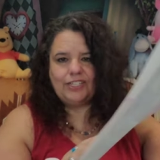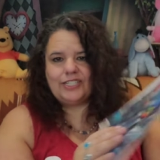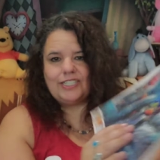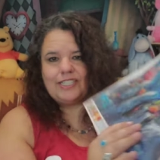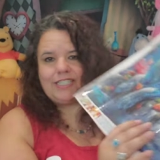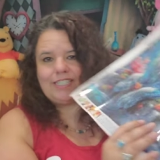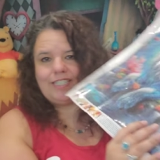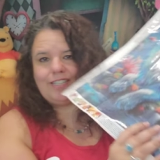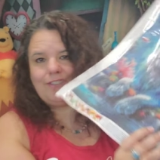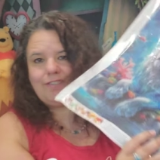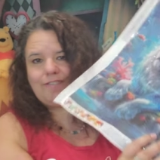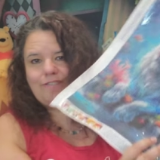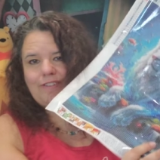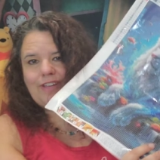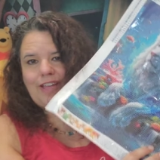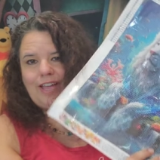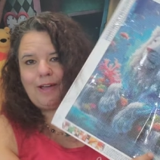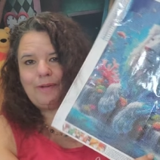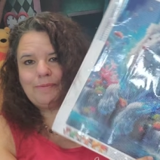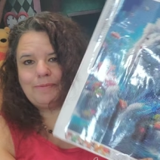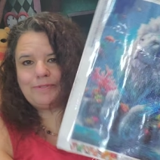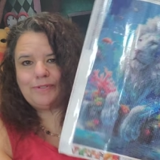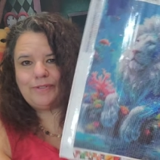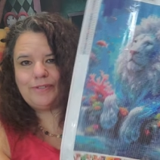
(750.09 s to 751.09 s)
just love,
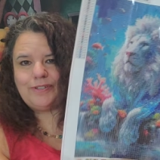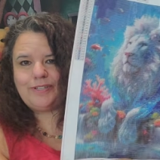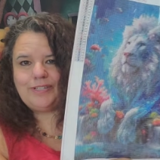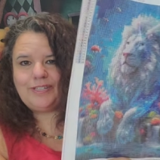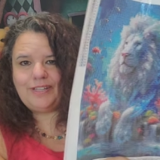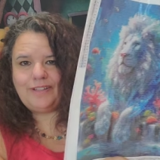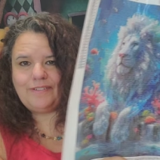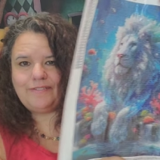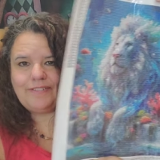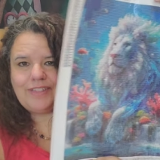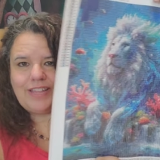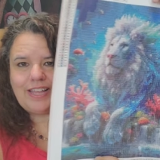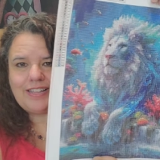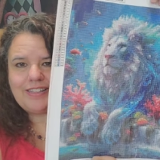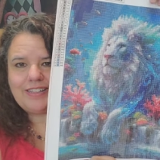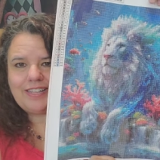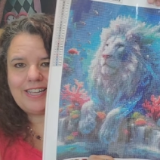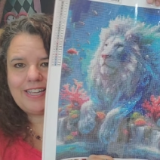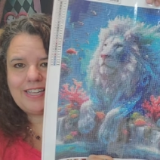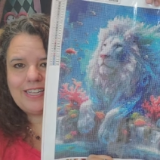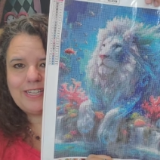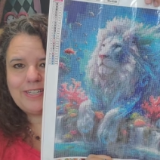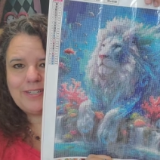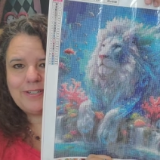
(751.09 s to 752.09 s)
absolutely love that
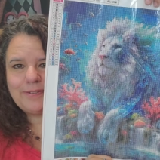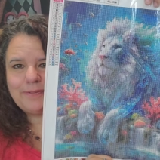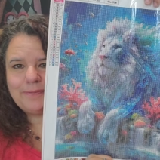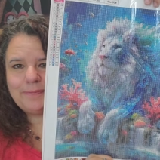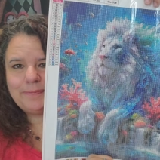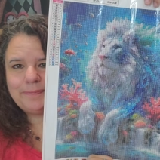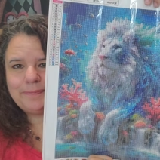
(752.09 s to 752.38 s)
lion.